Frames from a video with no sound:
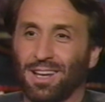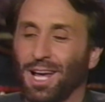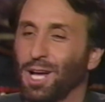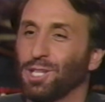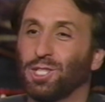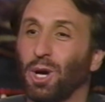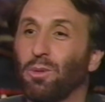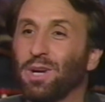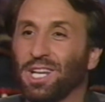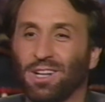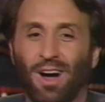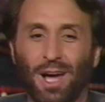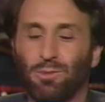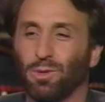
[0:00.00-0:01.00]
Yeah. Joey
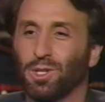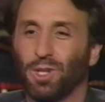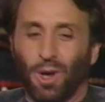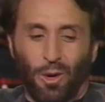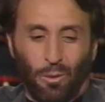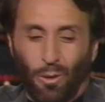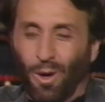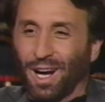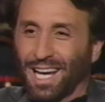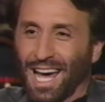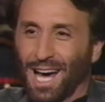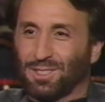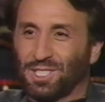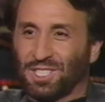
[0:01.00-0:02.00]
and I would walk
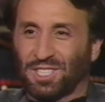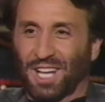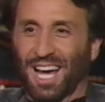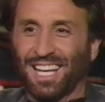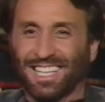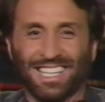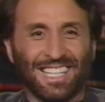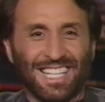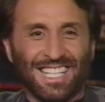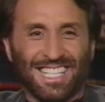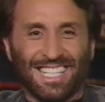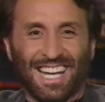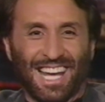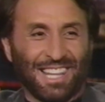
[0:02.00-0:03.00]
out silently
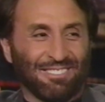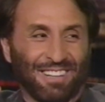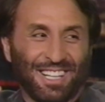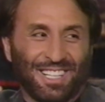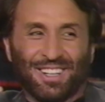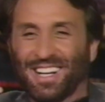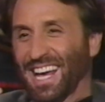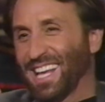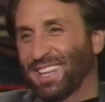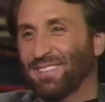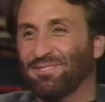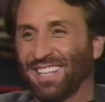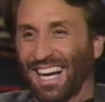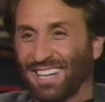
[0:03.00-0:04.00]
together and go down
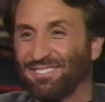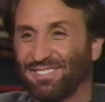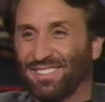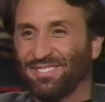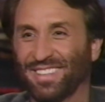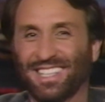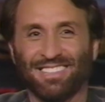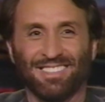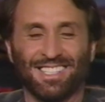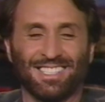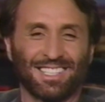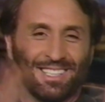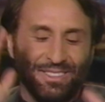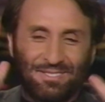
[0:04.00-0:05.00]
the block for a beer and
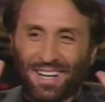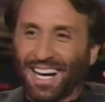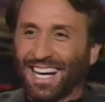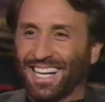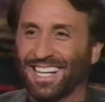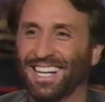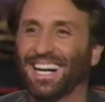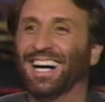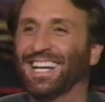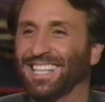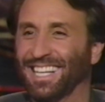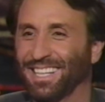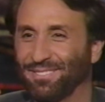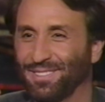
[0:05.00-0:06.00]
say, oh my
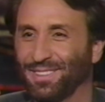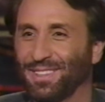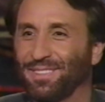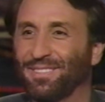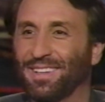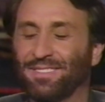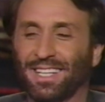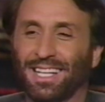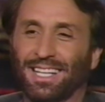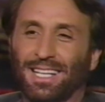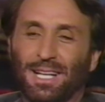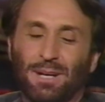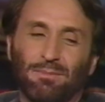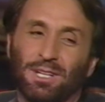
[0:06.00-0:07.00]
God, that poor woman. Yeah.
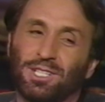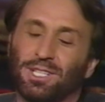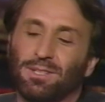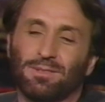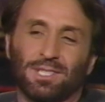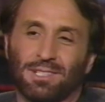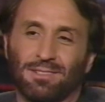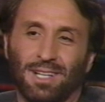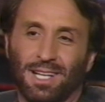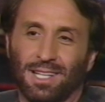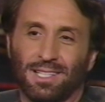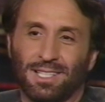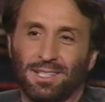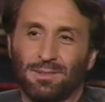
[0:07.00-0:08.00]
But she was great.
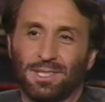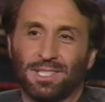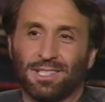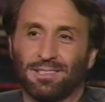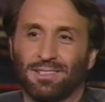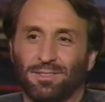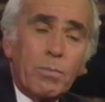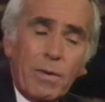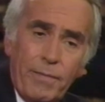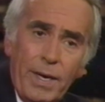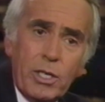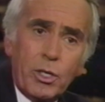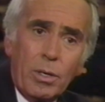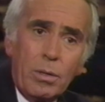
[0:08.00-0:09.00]
Well, you she said the key terrific. word,
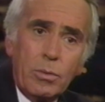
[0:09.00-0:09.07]
professional.